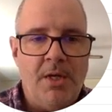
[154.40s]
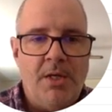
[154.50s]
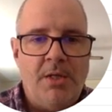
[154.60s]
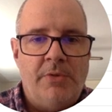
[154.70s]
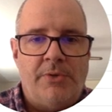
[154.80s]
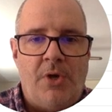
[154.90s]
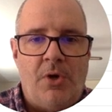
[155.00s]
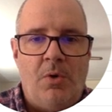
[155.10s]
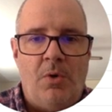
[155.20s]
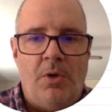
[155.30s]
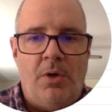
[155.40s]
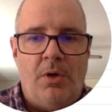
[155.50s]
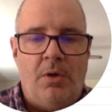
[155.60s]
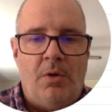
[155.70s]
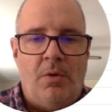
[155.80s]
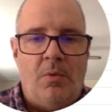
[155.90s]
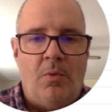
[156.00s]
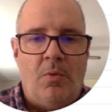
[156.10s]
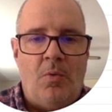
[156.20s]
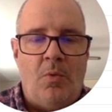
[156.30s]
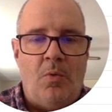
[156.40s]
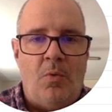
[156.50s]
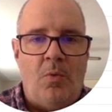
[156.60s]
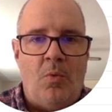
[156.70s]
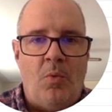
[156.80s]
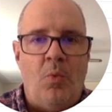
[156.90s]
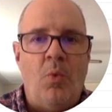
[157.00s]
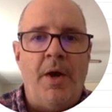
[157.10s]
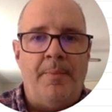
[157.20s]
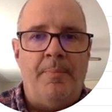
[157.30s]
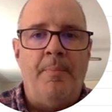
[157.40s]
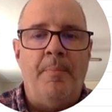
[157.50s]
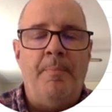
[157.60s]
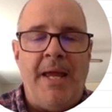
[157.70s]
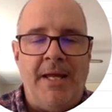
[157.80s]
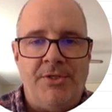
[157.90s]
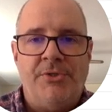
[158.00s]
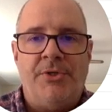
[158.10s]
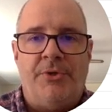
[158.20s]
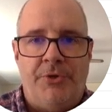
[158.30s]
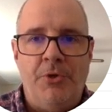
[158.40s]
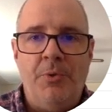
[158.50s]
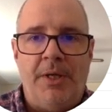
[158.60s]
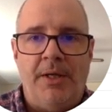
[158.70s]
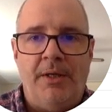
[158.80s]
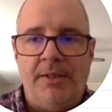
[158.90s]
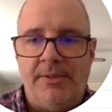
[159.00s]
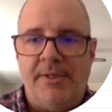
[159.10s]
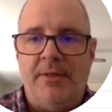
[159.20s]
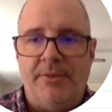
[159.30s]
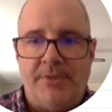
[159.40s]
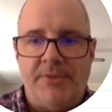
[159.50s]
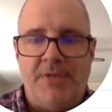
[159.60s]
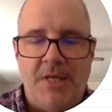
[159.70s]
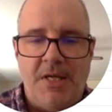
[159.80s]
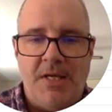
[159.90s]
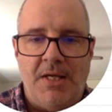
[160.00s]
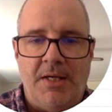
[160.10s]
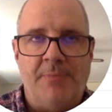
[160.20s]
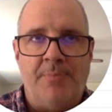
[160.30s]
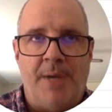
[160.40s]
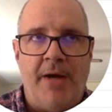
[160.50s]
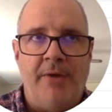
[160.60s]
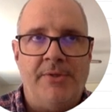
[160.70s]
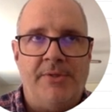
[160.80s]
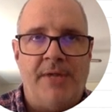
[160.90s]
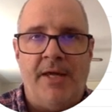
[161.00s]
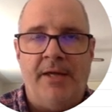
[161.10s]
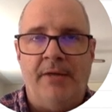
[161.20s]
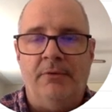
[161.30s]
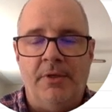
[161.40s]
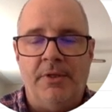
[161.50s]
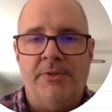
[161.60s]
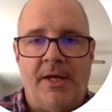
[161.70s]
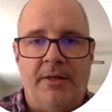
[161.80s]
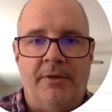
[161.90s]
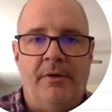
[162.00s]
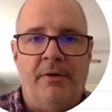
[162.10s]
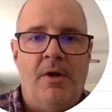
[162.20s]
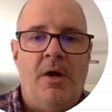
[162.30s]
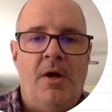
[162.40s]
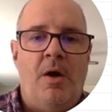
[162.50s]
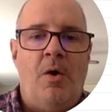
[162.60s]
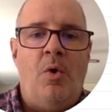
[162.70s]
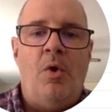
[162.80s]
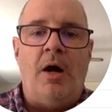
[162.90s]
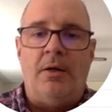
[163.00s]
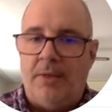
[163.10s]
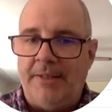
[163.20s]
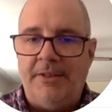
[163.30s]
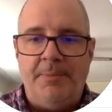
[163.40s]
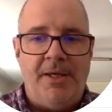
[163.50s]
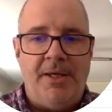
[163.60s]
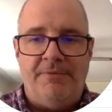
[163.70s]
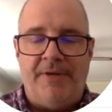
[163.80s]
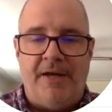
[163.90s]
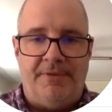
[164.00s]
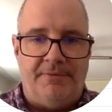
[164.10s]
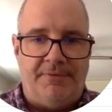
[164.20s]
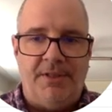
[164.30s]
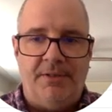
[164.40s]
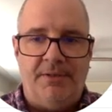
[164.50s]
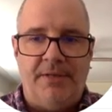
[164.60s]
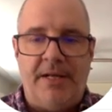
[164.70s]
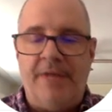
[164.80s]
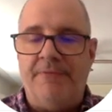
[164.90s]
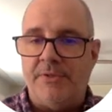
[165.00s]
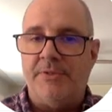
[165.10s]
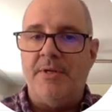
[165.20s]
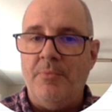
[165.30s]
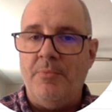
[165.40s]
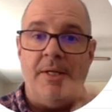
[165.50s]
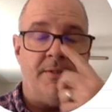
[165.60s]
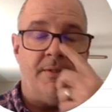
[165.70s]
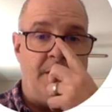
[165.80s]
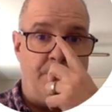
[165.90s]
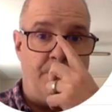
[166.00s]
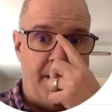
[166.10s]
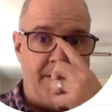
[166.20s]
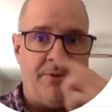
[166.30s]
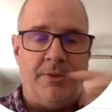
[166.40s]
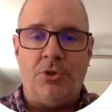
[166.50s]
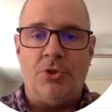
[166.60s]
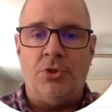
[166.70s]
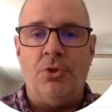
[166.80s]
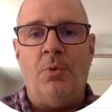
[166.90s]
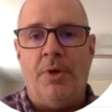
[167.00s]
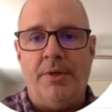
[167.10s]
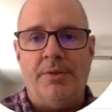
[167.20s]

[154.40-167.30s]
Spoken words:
So what agents are doing and sellers are seeing is buyers saying, look, seller, I'll gladly pay you 550. And if for some reason the appraisal is short,